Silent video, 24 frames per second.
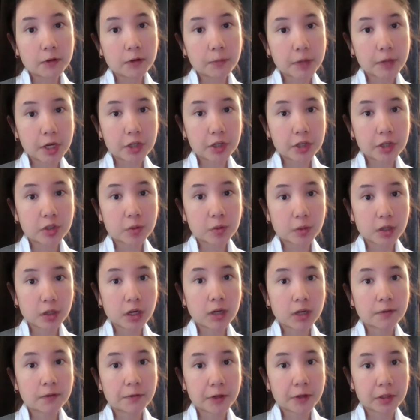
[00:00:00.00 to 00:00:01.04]
for patients with
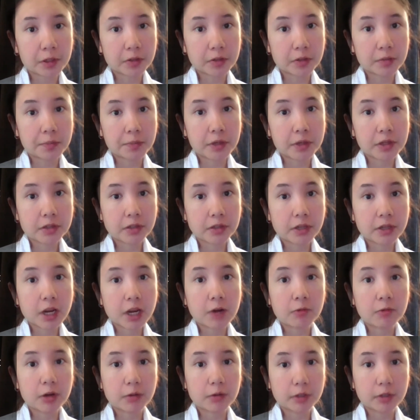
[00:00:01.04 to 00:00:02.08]
heart failure depends on how
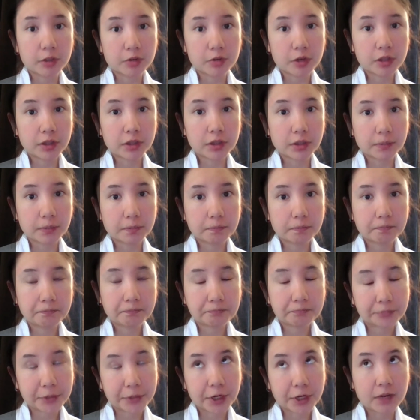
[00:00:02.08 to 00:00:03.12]
well we treat them.
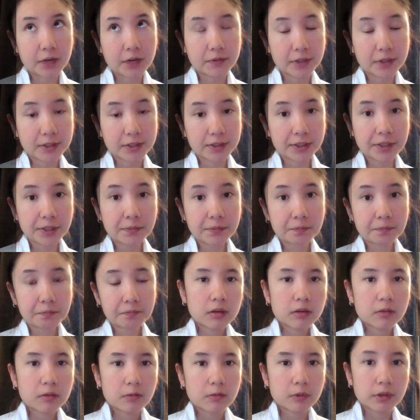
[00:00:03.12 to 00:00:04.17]
Obviously,
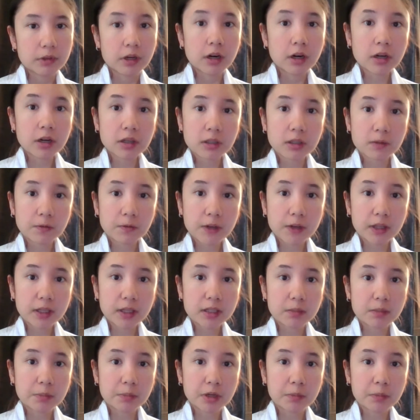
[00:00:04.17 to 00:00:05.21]
when the heart is failing to
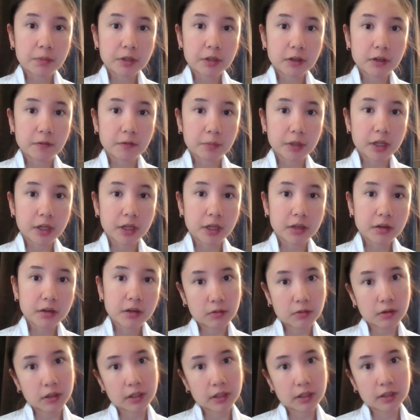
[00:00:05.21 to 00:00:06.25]
pump enough blood,
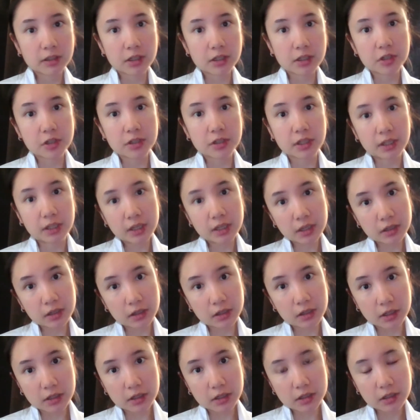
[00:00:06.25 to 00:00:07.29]
organs such as the
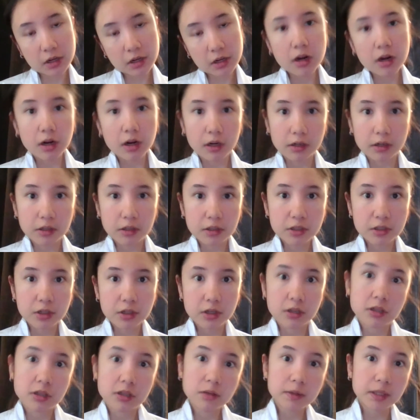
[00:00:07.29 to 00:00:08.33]
kidneys are going to start
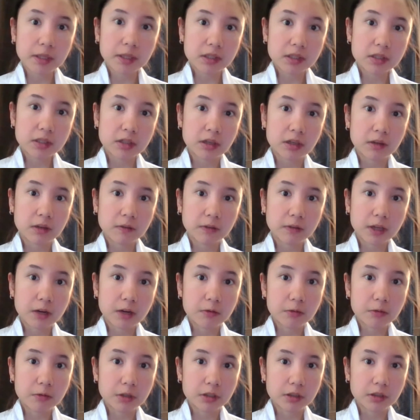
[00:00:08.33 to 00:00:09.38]
doing stuff that
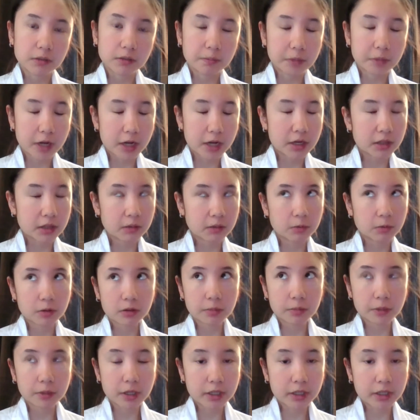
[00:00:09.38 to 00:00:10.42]
will kind of throw the
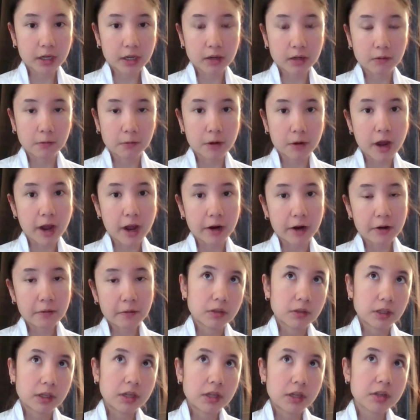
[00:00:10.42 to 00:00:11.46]
body out of whack. When the
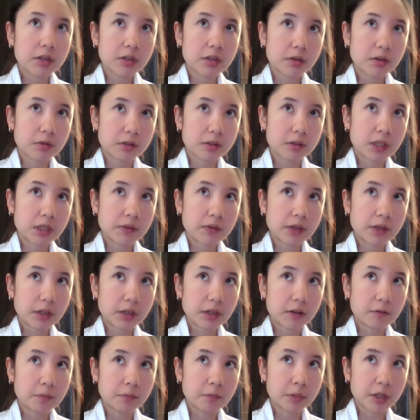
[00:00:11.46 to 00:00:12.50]
kidneys aren't receiving
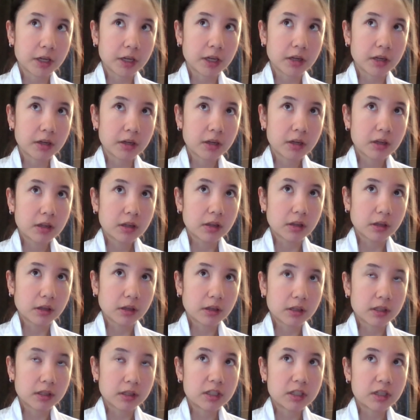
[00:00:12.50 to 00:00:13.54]
enough blood, they're going
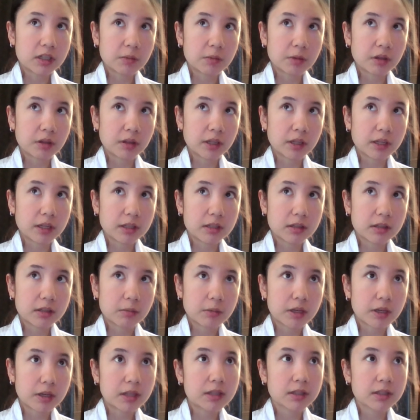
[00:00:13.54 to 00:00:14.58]
to stimulate some
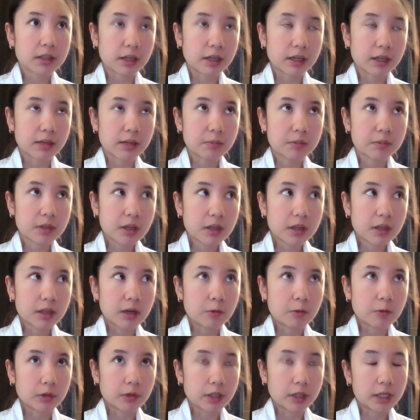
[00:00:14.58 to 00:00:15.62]
enzymes that
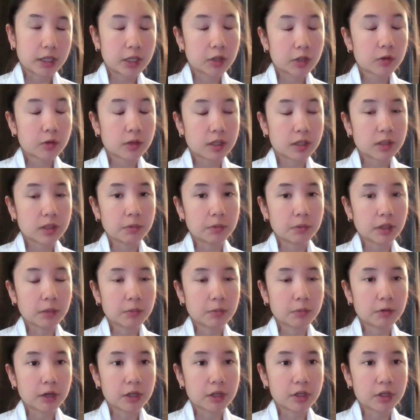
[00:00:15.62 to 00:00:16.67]
will increase blood
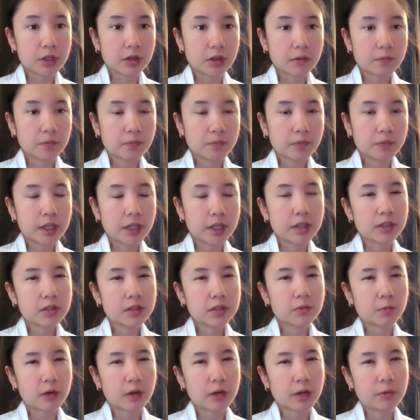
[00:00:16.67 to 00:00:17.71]
pressure. Hence
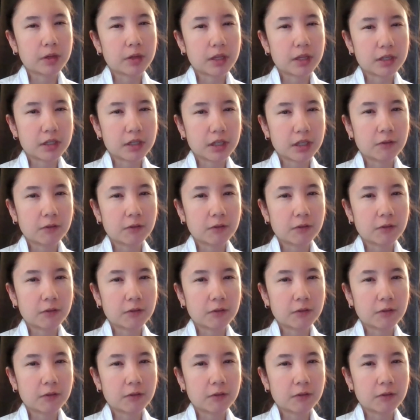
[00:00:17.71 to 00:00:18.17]
why we need to